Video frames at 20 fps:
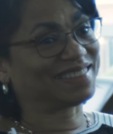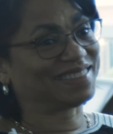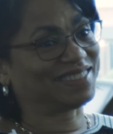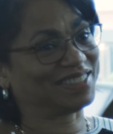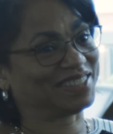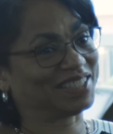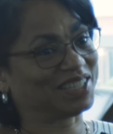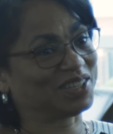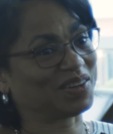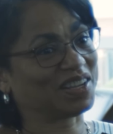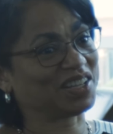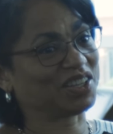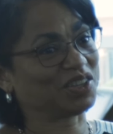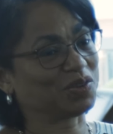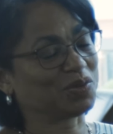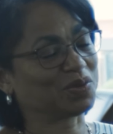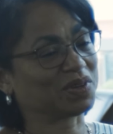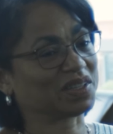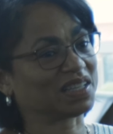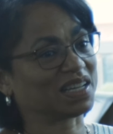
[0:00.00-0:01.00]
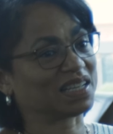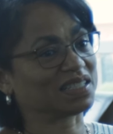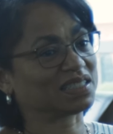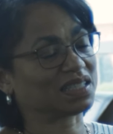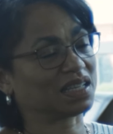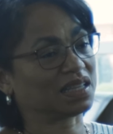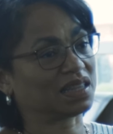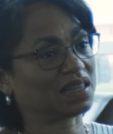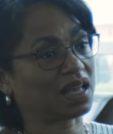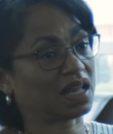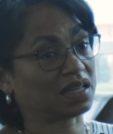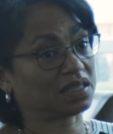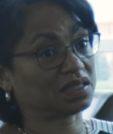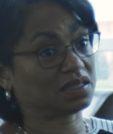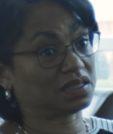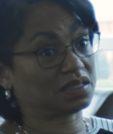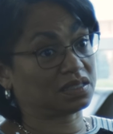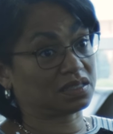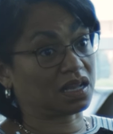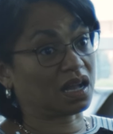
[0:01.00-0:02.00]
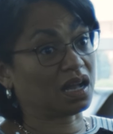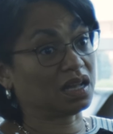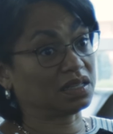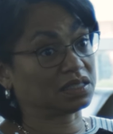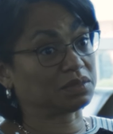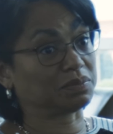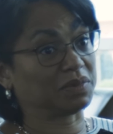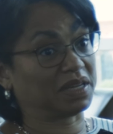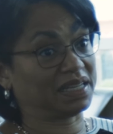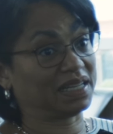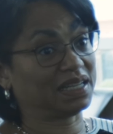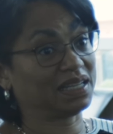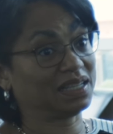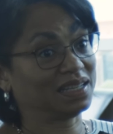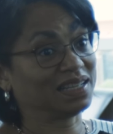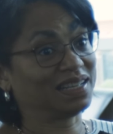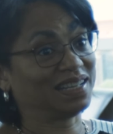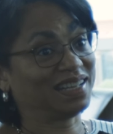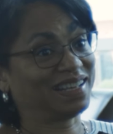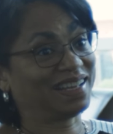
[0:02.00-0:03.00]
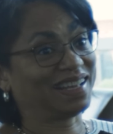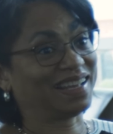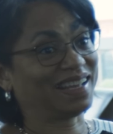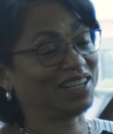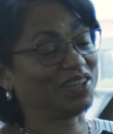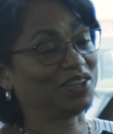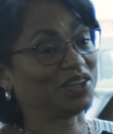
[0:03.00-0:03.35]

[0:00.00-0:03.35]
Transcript: you know, and you realize that that's God's money mm-hmm.